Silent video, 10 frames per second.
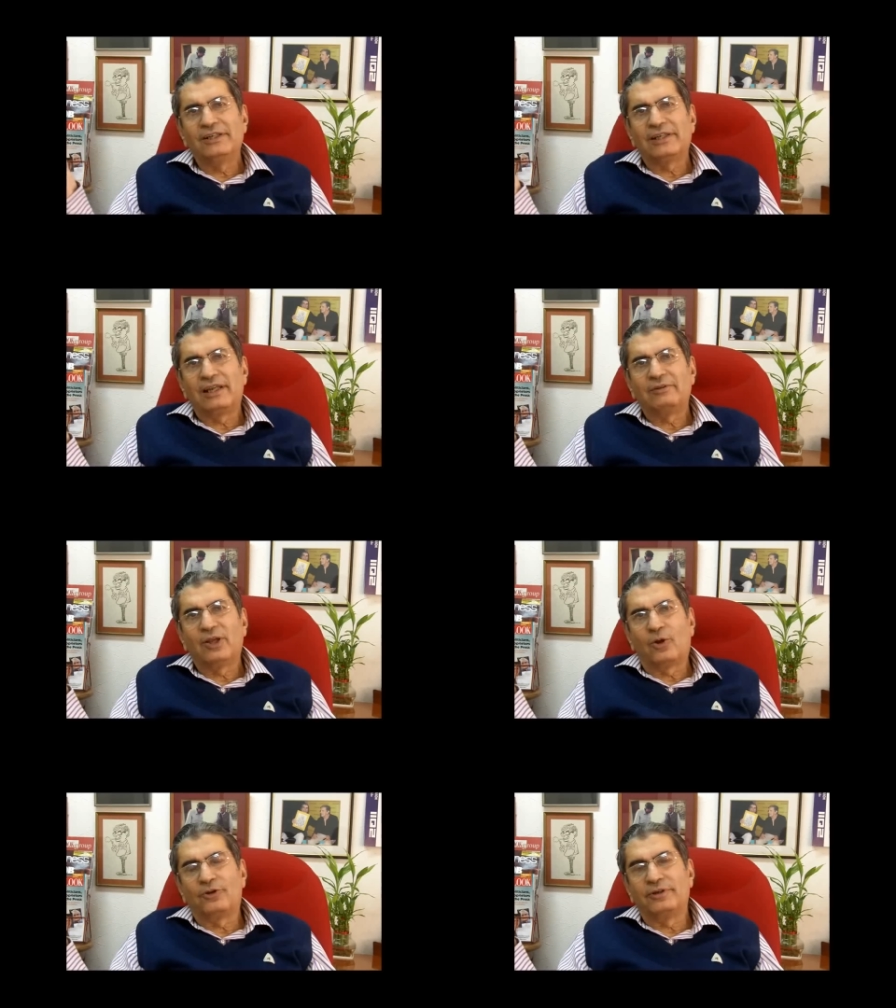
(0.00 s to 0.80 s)
in television,
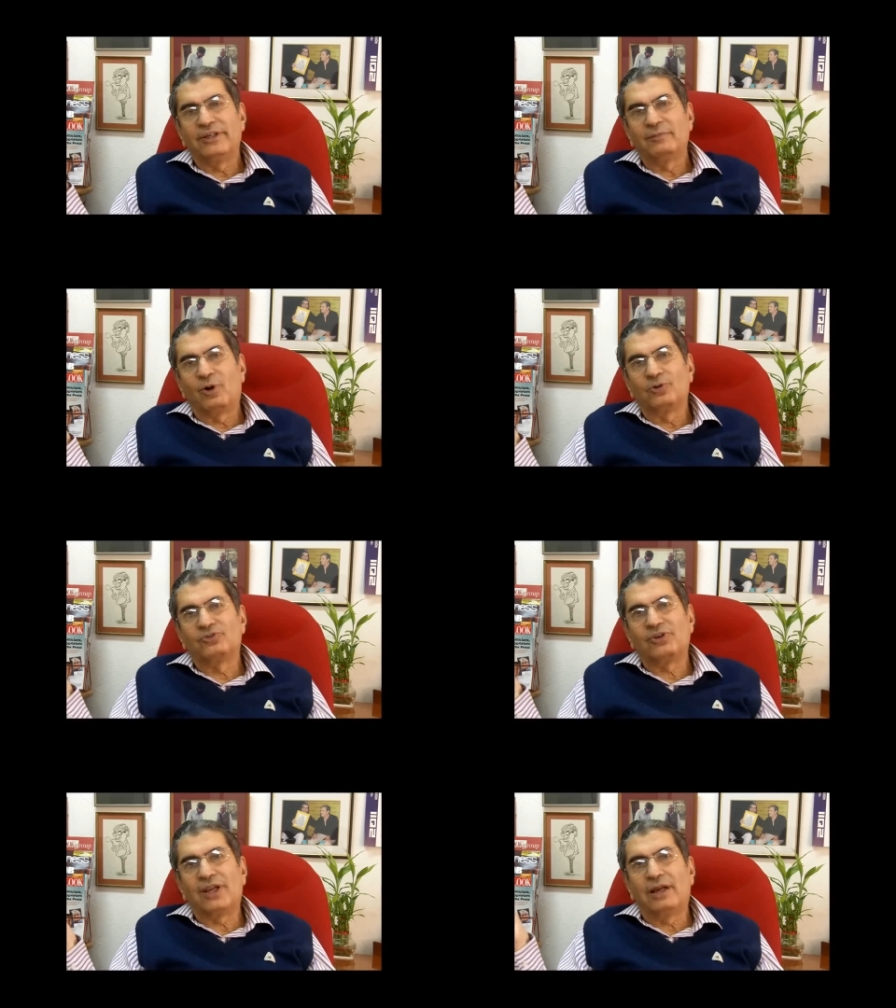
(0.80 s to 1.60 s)
there are already
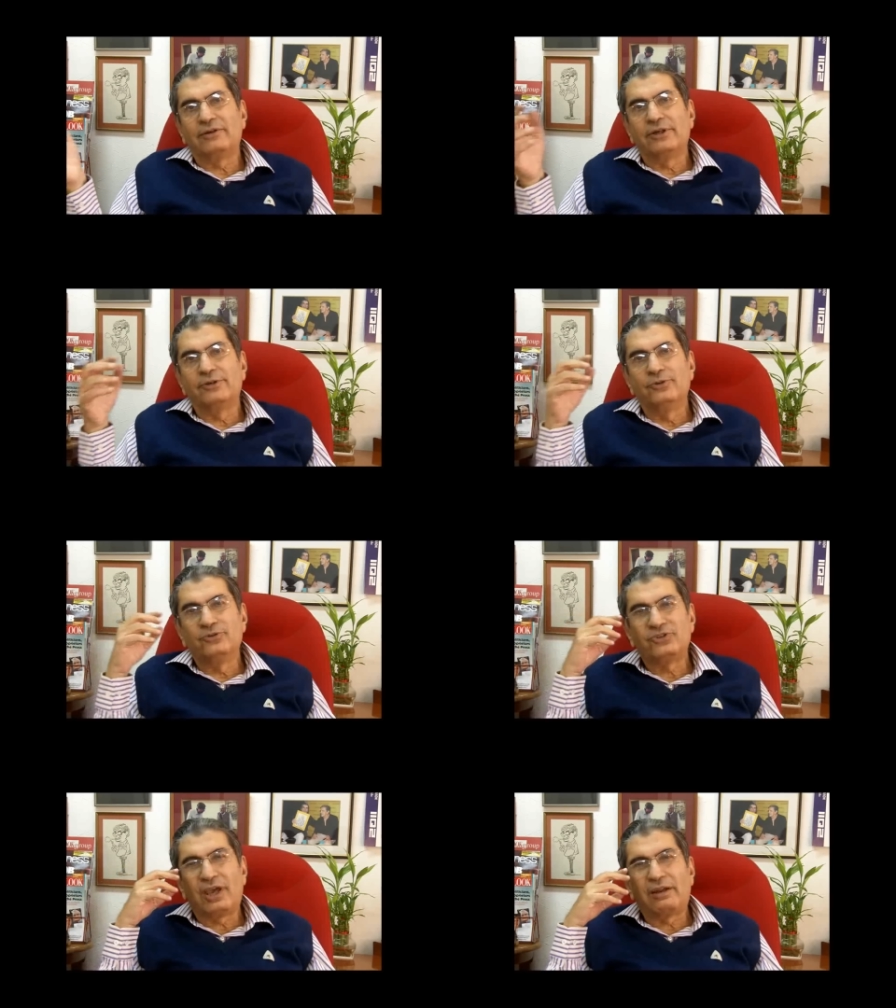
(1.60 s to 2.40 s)
about 300
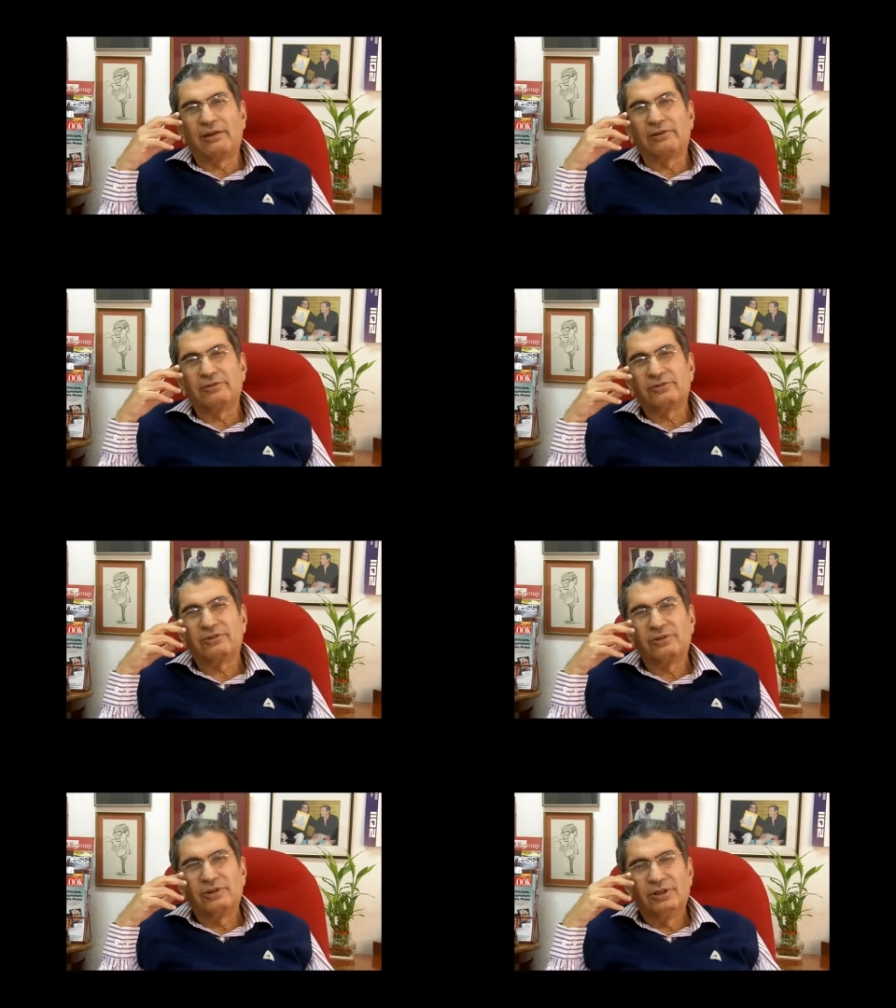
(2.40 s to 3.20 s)
news channels.
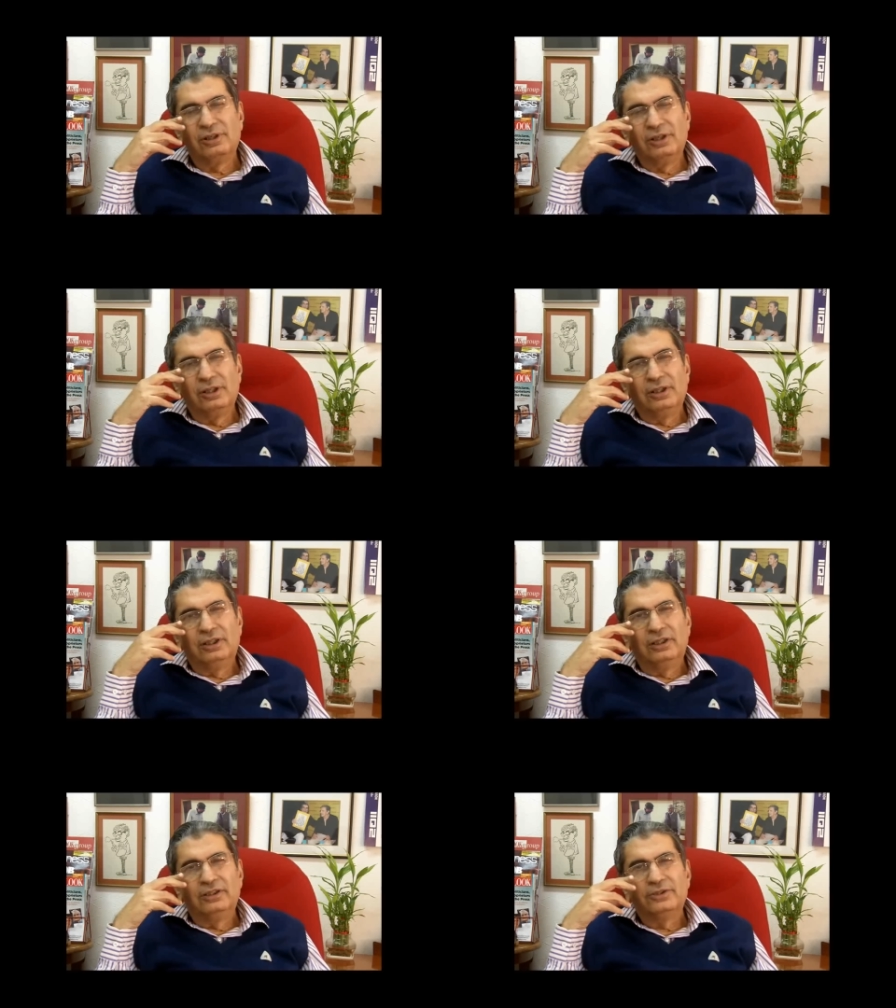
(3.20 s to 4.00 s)

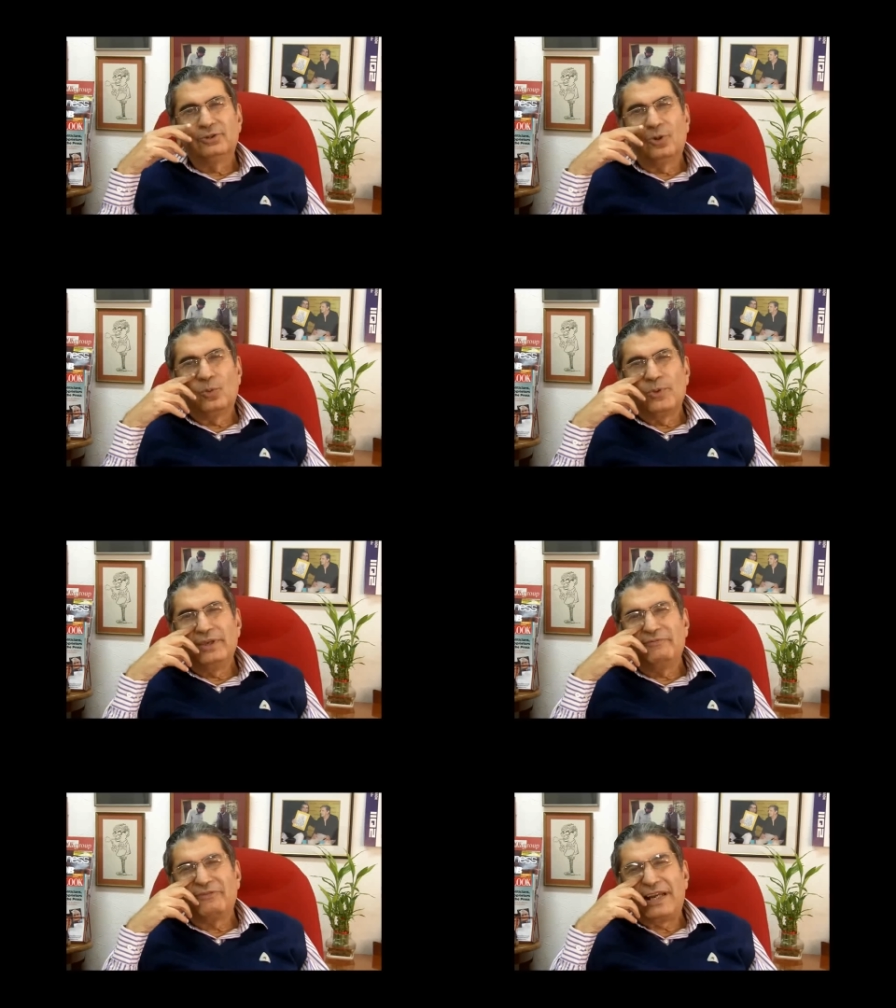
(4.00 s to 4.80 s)
So
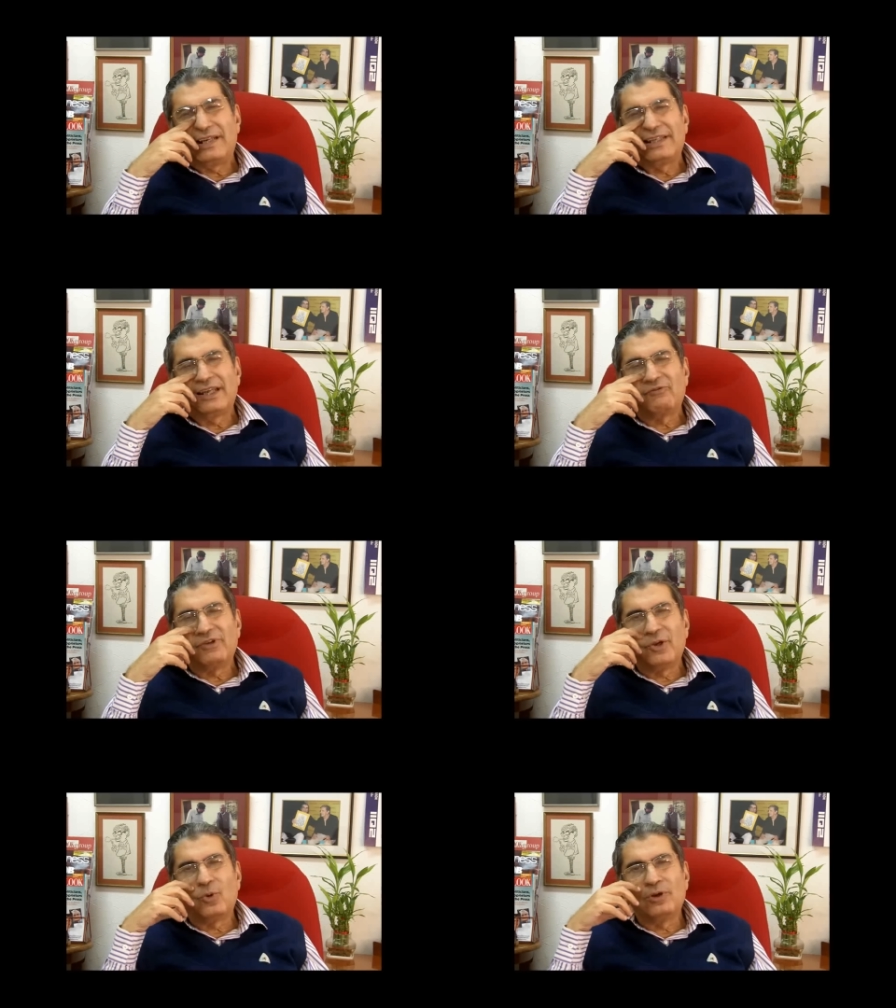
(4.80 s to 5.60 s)
we felt that
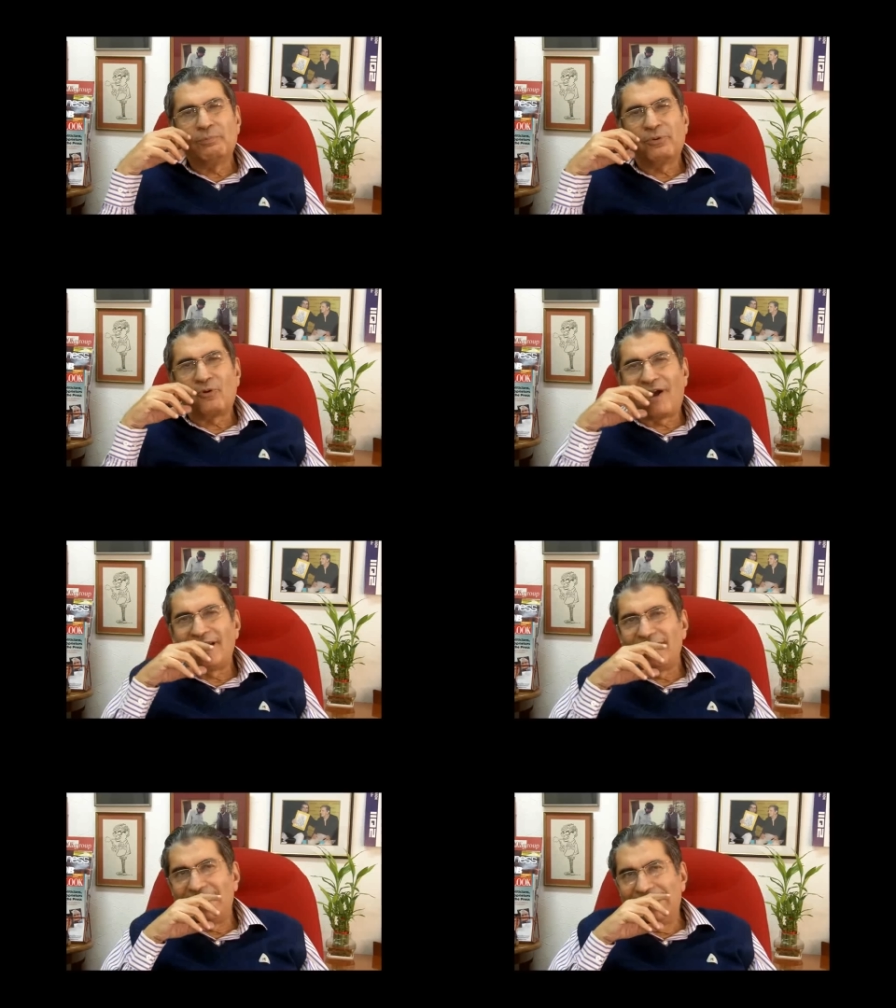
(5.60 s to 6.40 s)
we couldn't
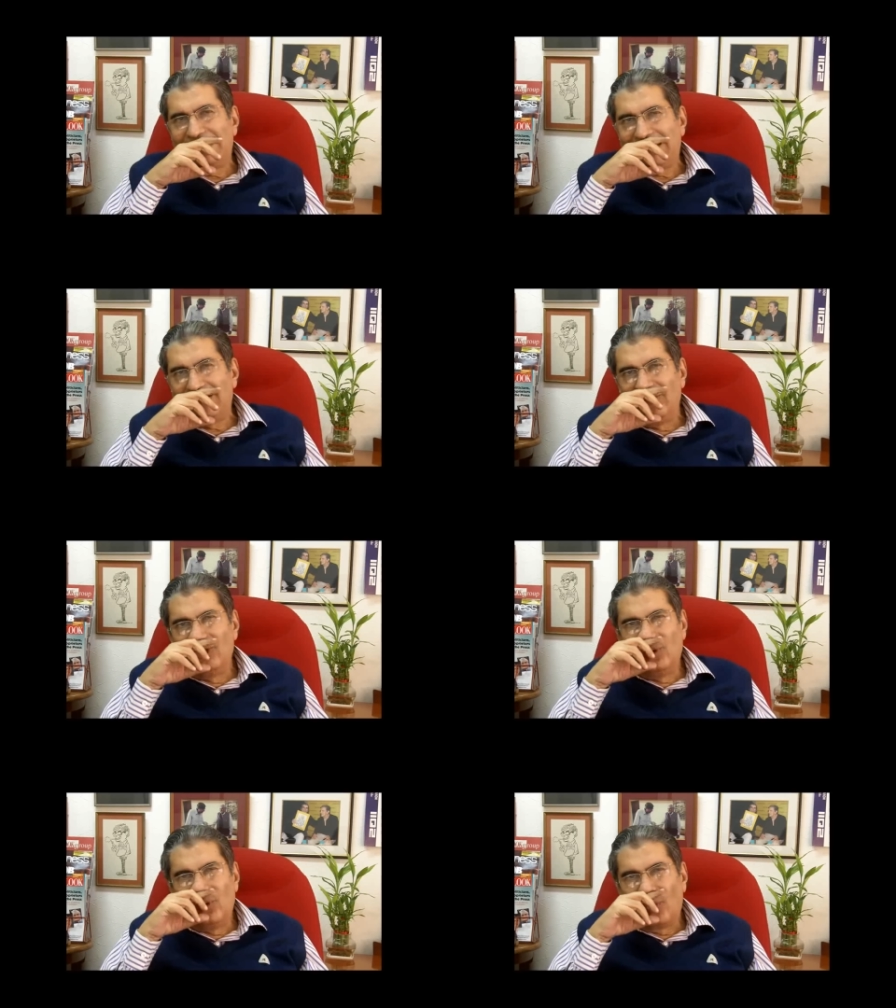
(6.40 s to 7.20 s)
provide anything
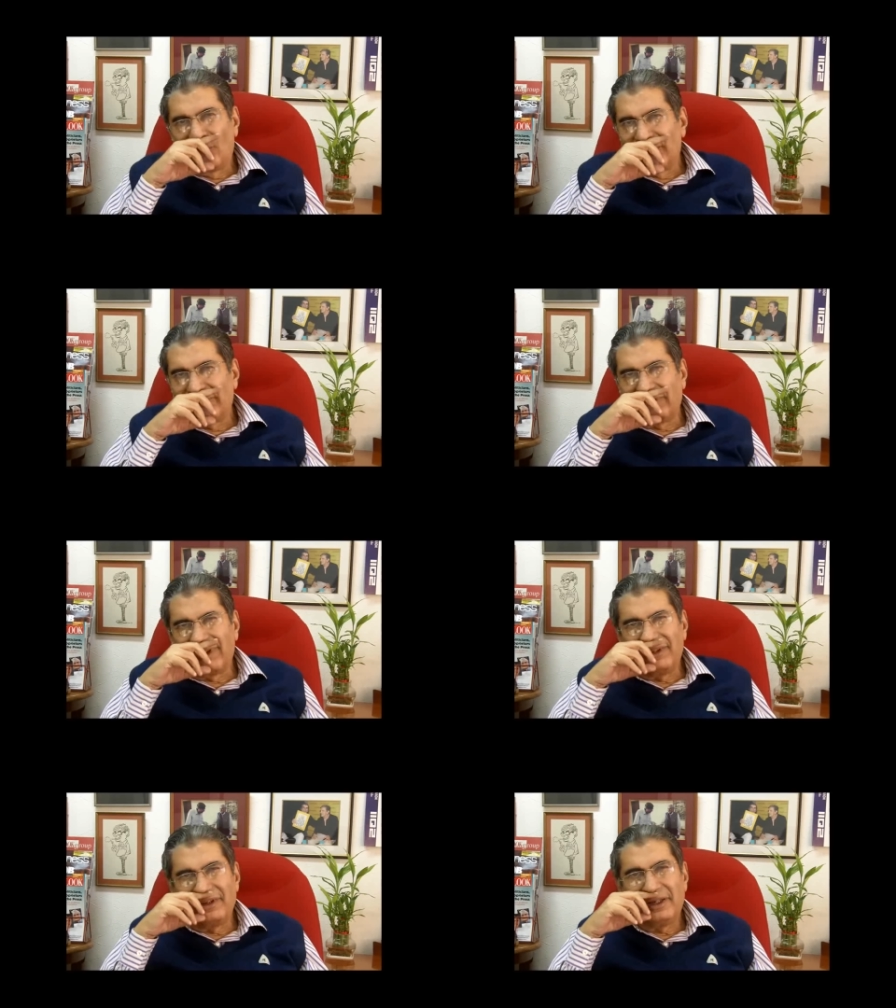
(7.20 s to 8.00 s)
new or
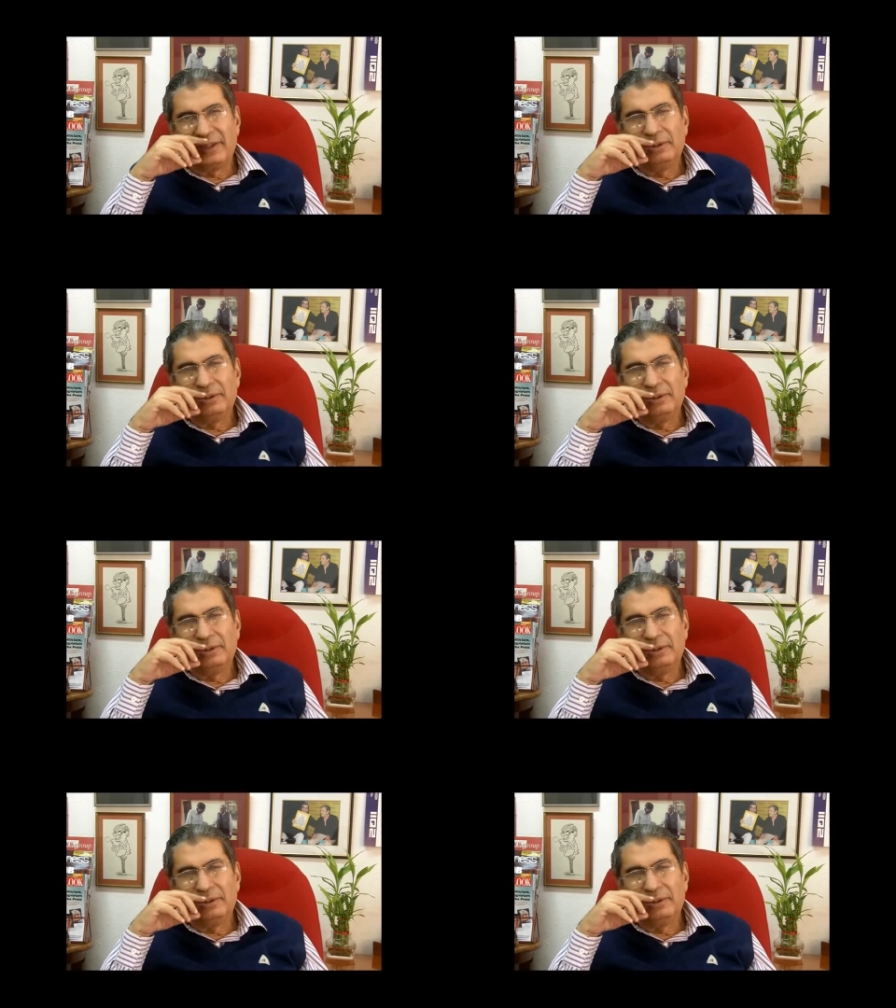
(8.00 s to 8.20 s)
different.